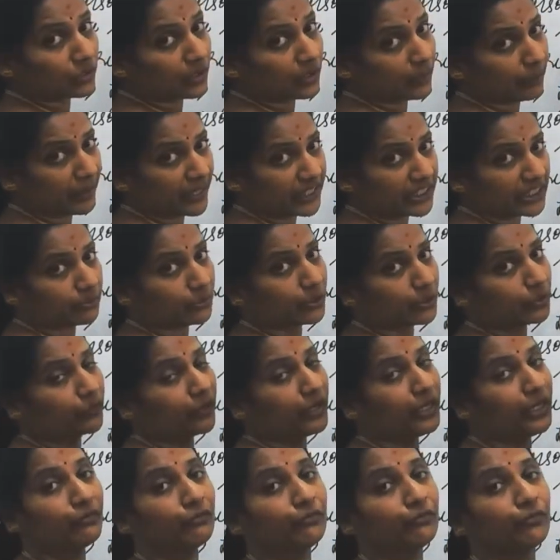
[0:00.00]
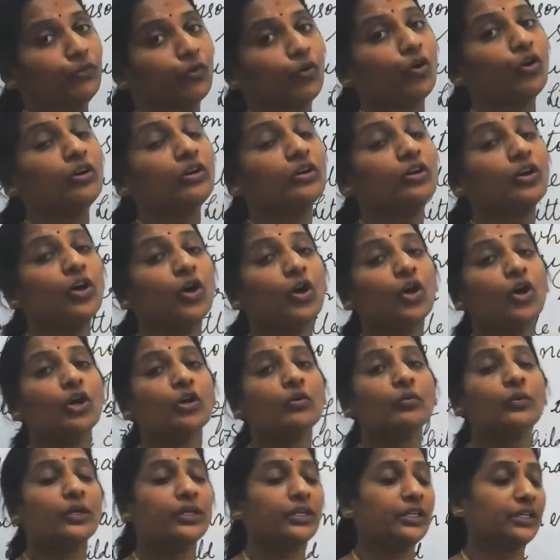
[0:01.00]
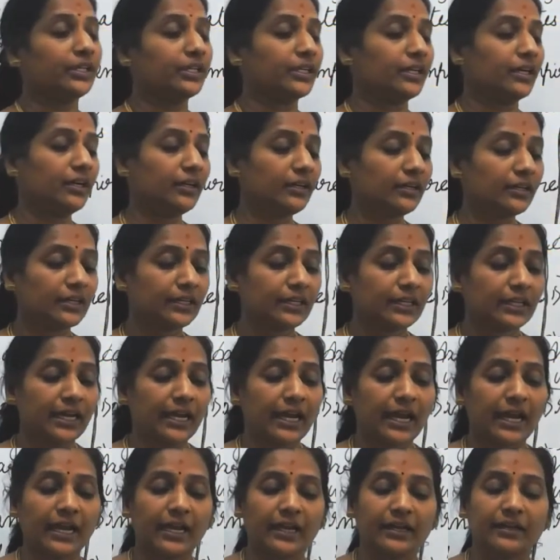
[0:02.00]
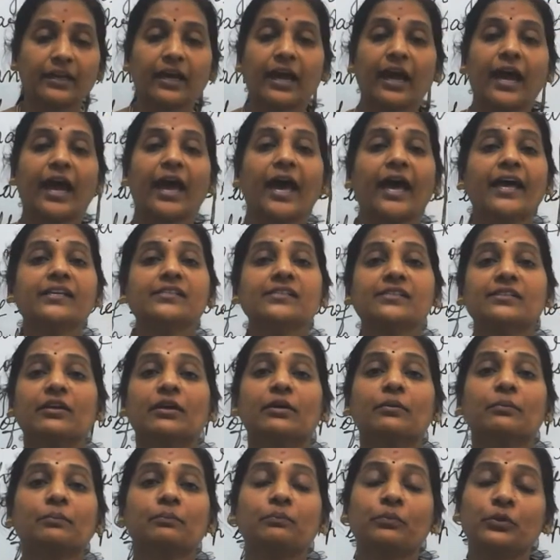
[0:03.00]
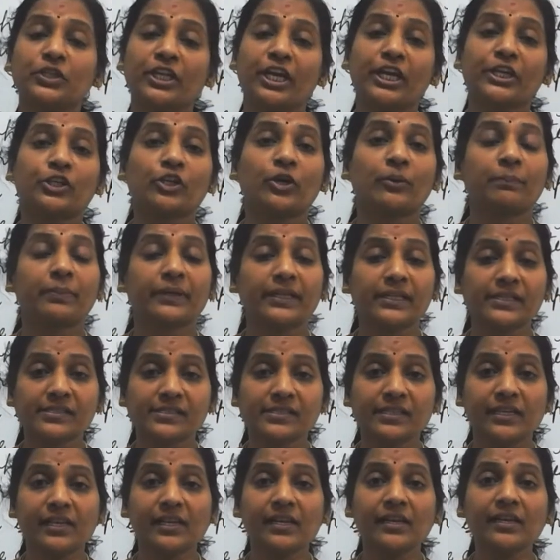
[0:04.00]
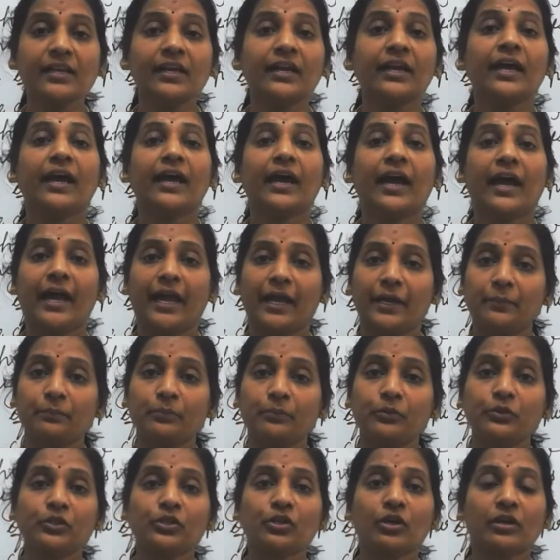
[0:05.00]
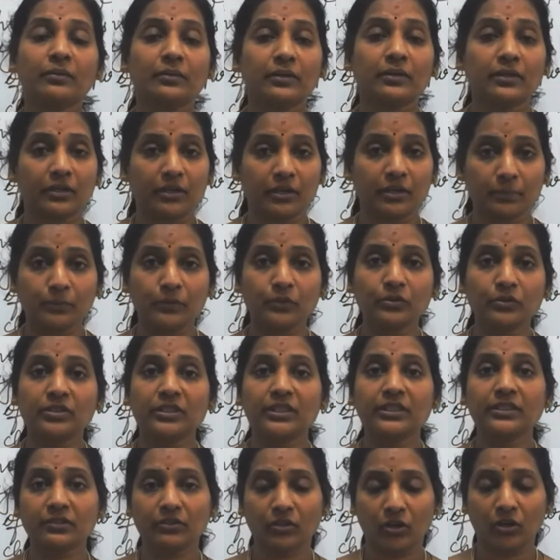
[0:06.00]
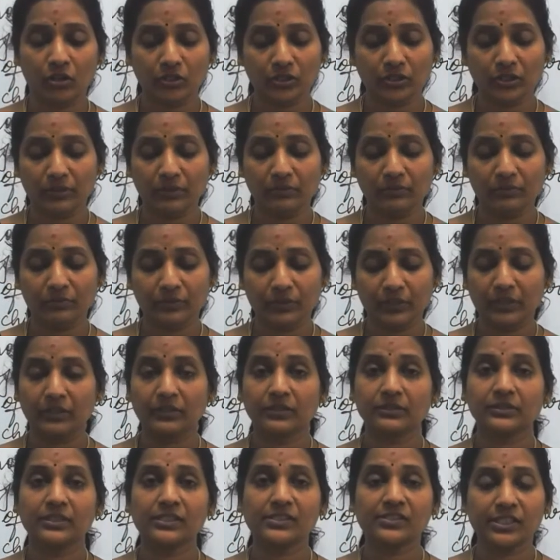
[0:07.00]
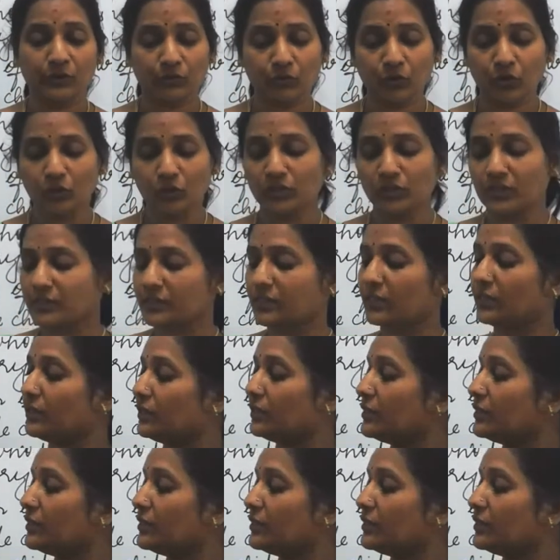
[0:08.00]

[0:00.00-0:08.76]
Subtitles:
to the page number 24, over here, as put take your pencil and put your put it on the this thing, what this